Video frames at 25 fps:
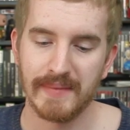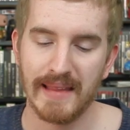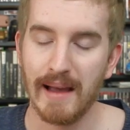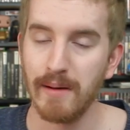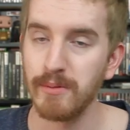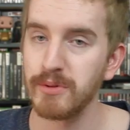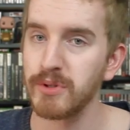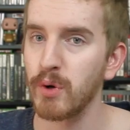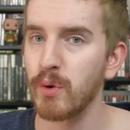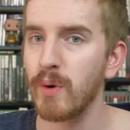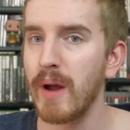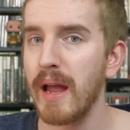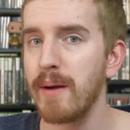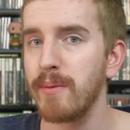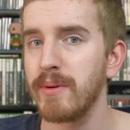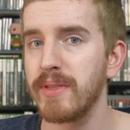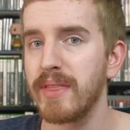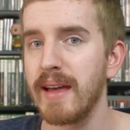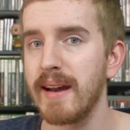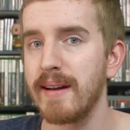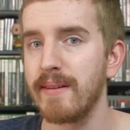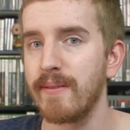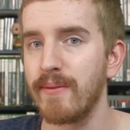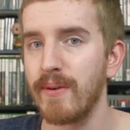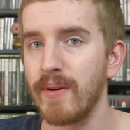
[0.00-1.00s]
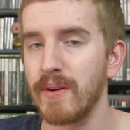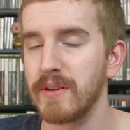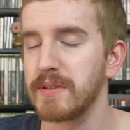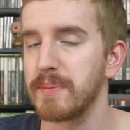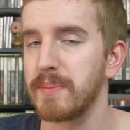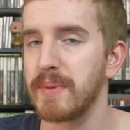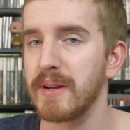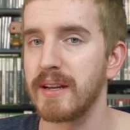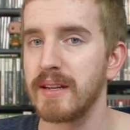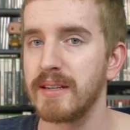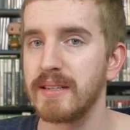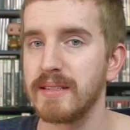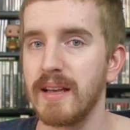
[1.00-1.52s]
I was okay with that at
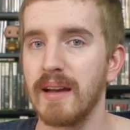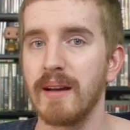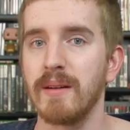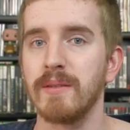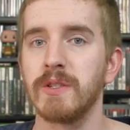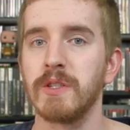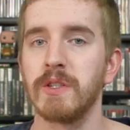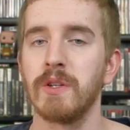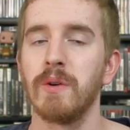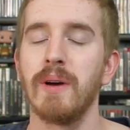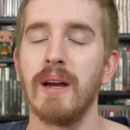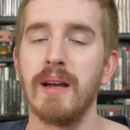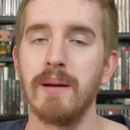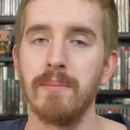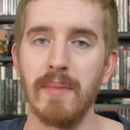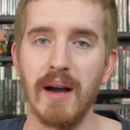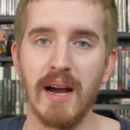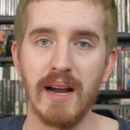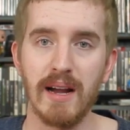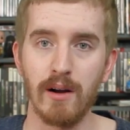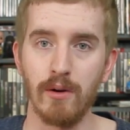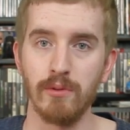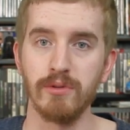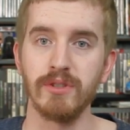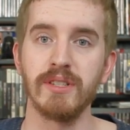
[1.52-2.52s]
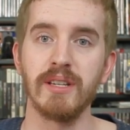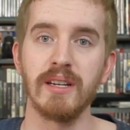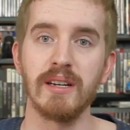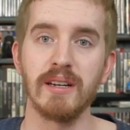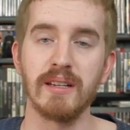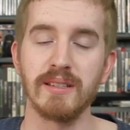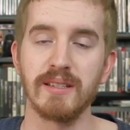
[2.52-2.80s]
first because I still had my hosting